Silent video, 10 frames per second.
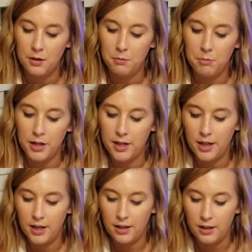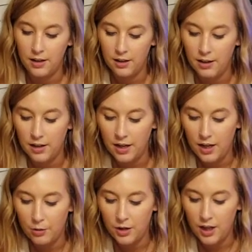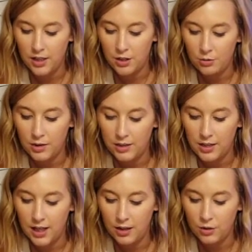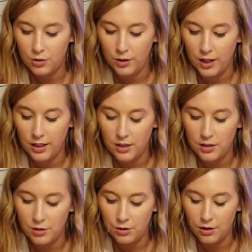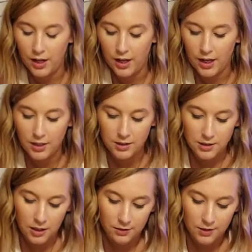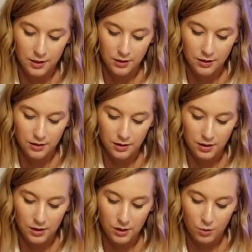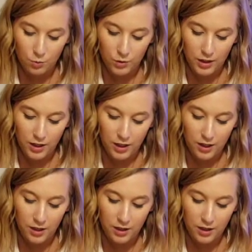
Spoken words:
But, yeah, we like to recycle. We like to do all that kind of stuff. So, we